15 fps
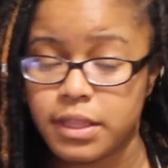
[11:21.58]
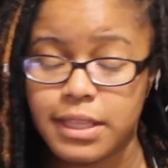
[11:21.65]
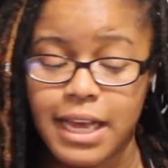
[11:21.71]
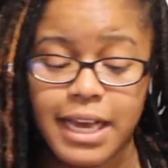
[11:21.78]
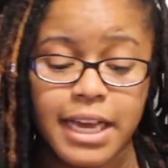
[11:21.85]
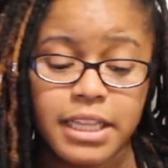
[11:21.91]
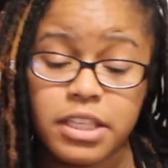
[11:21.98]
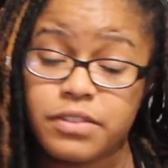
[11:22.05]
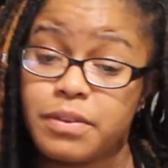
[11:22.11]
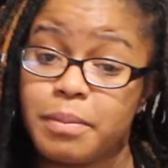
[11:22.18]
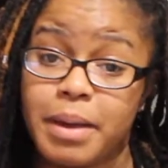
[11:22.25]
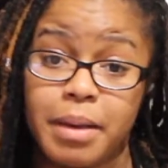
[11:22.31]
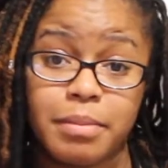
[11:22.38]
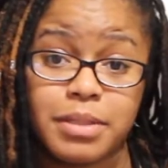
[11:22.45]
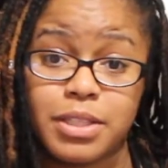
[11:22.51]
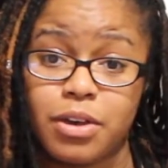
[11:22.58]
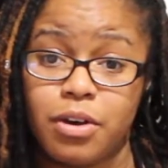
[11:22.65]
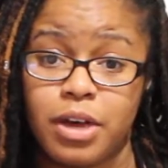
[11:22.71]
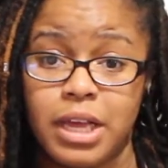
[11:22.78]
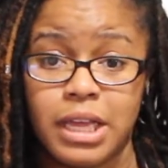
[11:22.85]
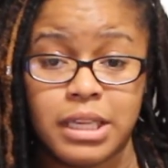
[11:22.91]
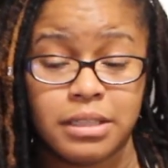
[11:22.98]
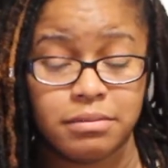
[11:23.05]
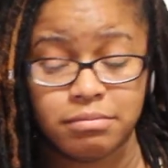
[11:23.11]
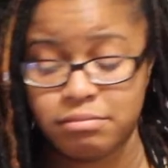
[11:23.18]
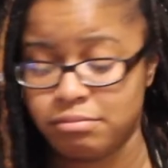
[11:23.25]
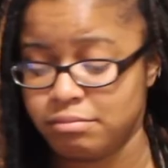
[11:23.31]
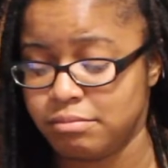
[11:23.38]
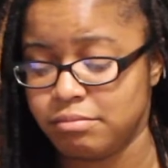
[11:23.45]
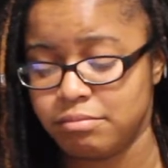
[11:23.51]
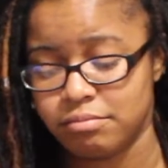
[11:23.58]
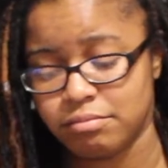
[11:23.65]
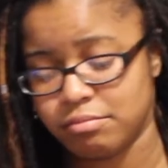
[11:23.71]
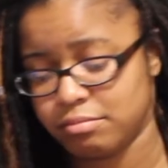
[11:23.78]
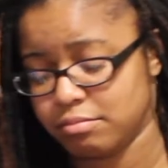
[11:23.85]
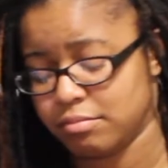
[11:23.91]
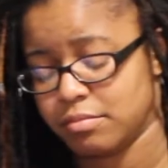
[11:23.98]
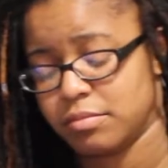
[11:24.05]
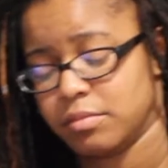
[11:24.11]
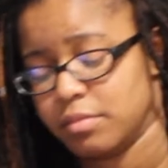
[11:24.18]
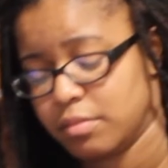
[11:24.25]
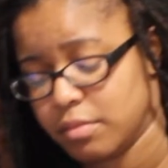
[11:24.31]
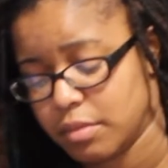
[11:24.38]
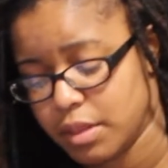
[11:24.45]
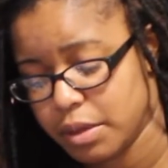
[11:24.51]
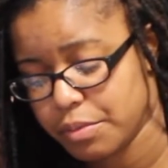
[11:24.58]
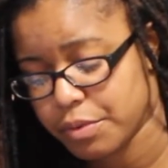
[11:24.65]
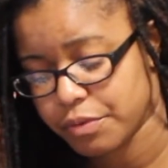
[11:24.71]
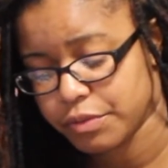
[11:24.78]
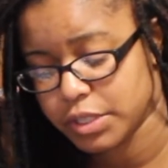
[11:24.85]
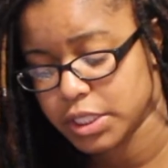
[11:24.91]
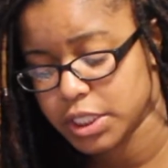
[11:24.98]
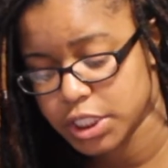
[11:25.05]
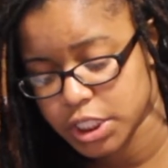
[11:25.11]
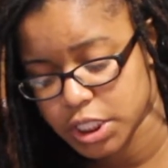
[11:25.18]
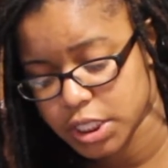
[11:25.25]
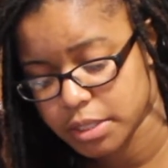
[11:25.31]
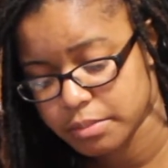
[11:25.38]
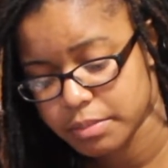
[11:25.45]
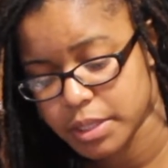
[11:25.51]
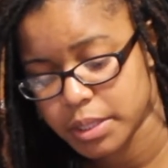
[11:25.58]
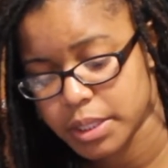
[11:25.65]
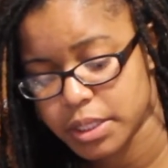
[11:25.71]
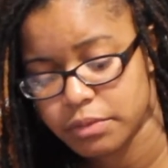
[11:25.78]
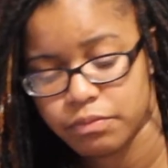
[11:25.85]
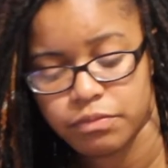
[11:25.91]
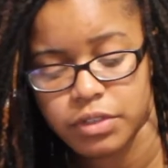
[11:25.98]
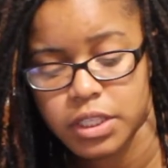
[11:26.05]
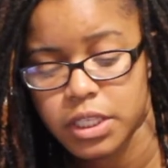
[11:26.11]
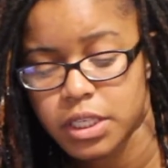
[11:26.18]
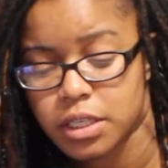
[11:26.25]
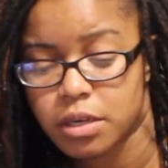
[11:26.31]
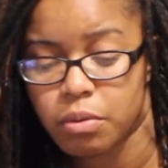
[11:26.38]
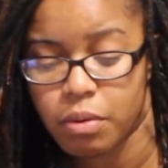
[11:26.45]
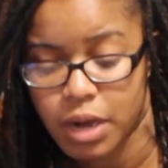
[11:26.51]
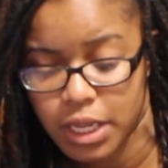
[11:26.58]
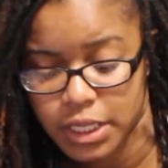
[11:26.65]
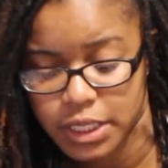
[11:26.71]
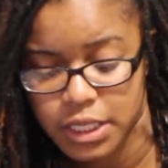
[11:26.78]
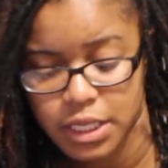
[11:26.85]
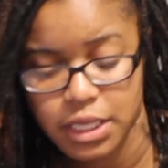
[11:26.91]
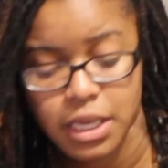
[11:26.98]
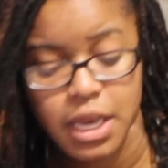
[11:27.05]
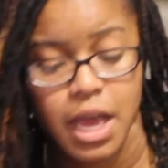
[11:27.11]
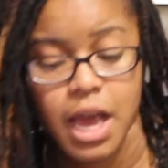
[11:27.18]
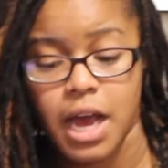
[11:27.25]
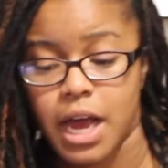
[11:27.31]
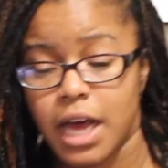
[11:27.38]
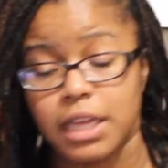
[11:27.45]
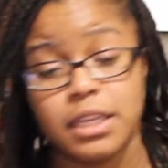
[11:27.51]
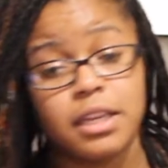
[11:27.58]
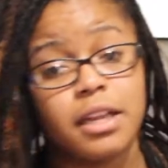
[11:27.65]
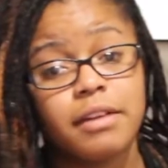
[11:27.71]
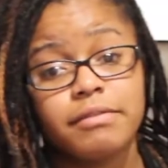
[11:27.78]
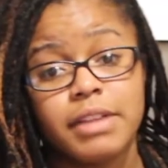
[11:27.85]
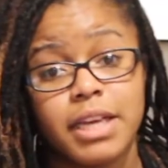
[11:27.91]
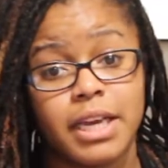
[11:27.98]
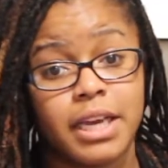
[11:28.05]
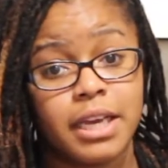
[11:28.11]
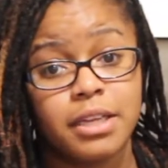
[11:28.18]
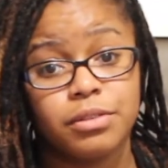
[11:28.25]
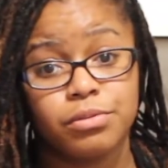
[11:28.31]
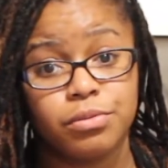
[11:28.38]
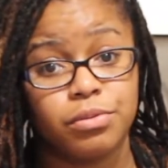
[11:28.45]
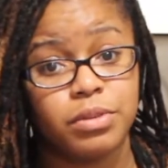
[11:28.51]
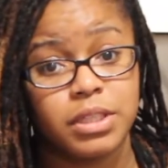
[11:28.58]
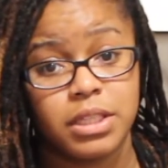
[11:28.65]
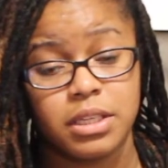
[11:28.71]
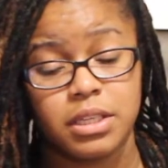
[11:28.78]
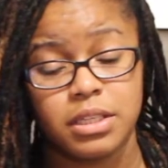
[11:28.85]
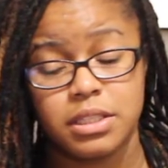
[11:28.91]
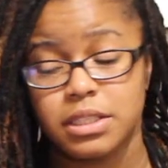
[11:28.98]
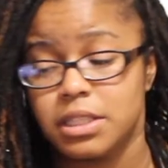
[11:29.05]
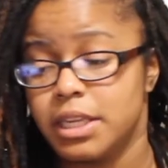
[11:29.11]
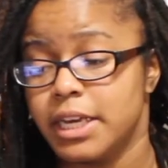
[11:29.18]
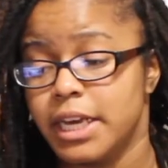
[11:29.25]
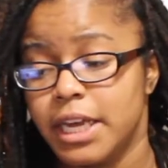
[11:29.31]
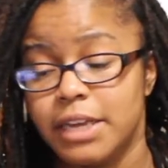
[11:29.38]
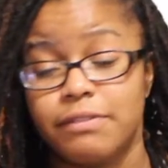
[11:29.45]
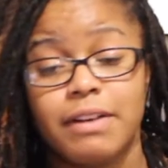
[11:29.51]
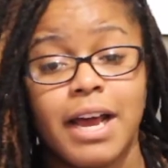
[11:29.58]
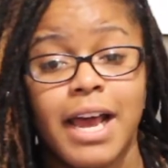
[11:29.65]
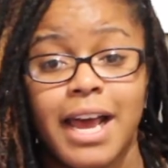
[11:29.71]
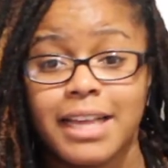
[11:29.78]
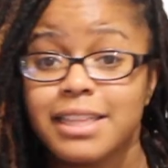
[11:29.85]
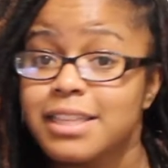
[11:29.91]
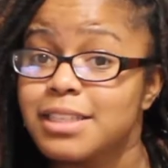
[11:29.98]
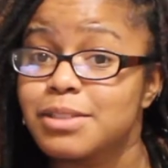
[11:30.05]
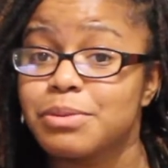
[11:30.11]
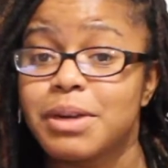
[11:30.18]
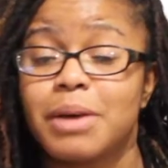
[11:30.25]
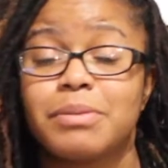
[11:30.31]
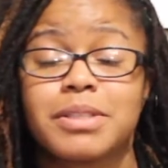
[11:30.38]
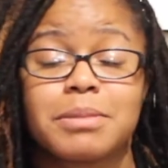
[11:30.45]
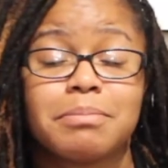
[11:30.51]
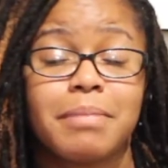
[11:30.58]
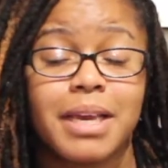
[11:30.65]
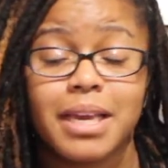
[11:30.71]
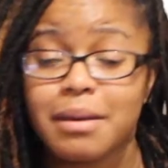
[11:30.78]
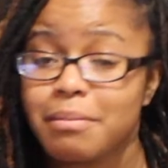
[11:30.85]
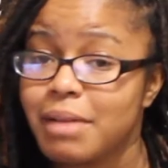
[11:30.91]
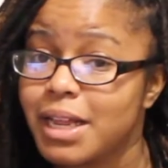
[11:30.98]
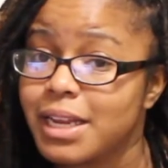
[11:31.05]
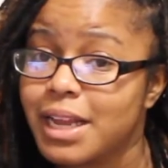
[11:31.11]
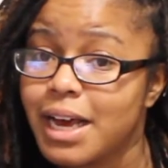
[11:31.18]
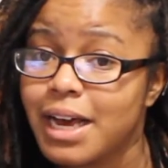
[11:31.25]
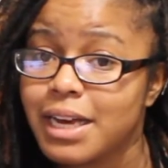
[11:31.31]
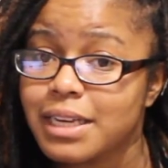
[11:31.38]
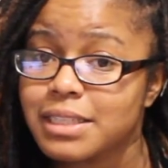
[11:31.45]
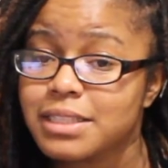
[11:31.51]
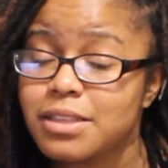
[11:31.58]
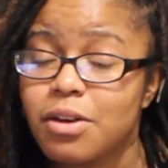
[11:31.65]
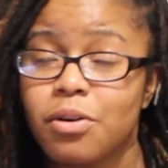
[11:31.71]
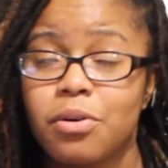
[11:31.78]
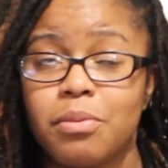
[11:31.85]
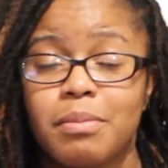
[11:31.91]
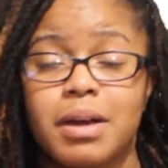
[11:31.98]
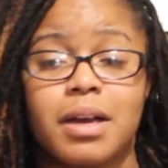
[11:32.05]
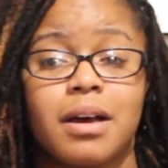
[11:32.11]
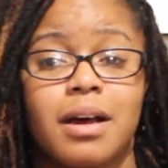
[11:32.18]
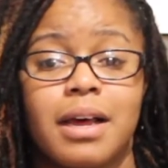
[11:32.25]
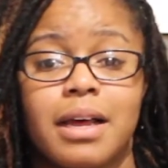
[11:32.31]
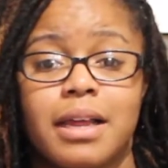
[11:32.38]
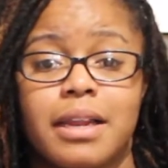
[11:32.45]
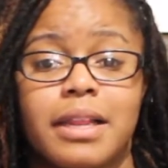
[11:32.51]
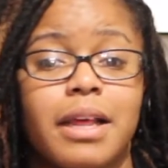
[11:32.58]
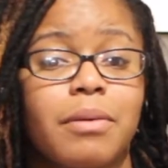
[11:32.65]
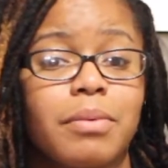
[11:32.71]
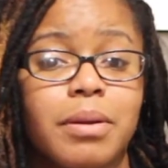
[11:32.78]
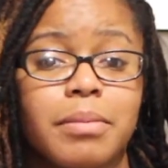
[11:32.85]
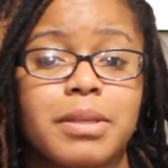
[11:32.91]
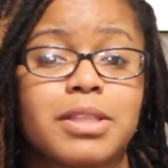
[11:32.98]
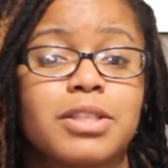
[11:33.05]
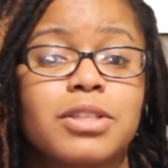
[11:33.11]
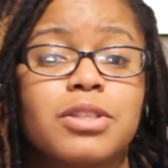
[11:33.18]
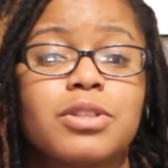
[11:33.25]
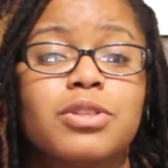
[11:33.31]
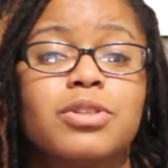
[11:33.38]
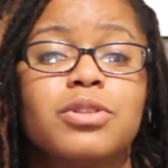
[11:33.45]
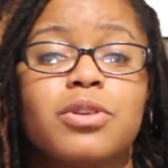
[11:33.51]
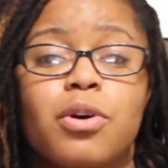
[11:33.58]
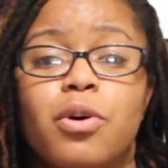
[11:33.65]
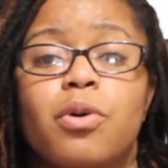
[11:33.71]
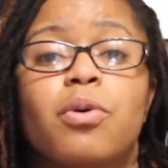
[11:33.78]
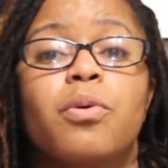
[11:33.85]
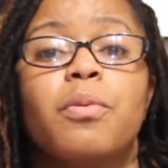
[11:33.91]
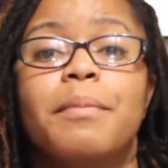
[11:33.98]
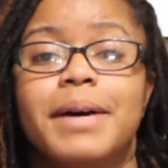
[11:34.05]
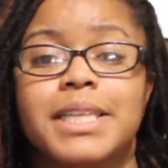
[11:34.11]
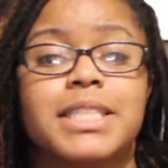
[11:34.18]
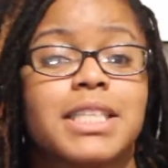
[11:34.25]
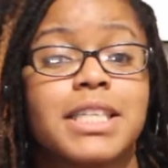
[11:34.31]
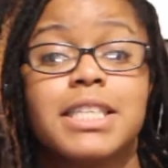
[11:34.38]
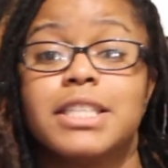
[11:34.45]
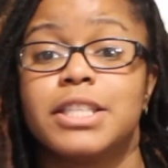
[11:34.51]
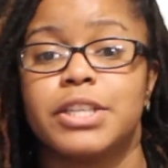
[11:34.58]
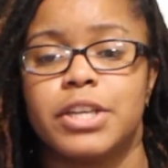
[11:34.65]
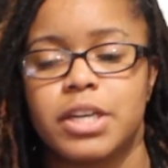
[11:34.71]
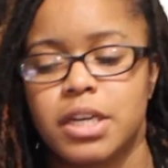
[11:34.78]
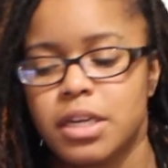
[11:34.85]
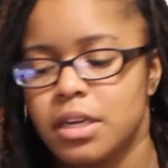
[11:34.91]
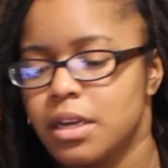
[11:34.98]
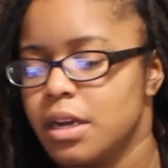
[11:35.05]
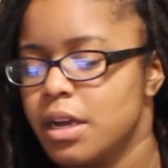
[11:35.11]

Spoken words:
I got these from Amazon. They were really cheap. They really good quality. I love the handle on these. If I had this when I was making my locks, oh my god, that would have been so much easier.